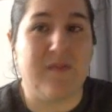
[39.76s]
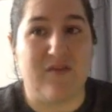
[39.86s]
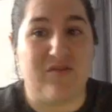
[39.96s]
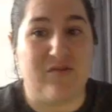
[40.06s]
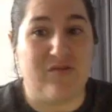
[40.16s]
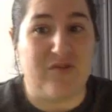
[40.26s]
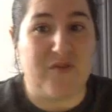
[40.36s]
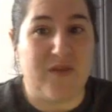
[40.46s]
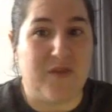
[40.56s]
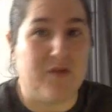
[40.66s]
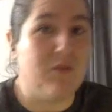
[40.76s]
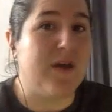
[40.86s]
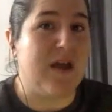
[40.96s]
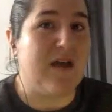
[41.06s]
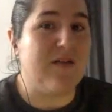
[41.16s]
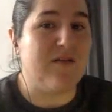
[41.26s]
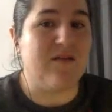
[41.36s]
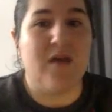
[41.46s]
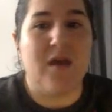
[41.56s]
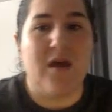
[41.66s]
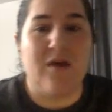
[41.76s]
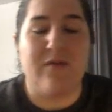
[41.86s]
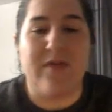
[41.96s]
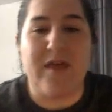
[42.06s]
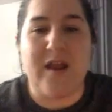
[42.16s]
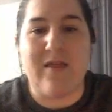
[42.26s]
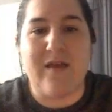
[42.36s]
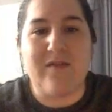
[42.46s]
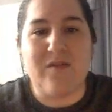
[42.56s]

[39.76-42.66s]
It's just that they're organized. The way that I like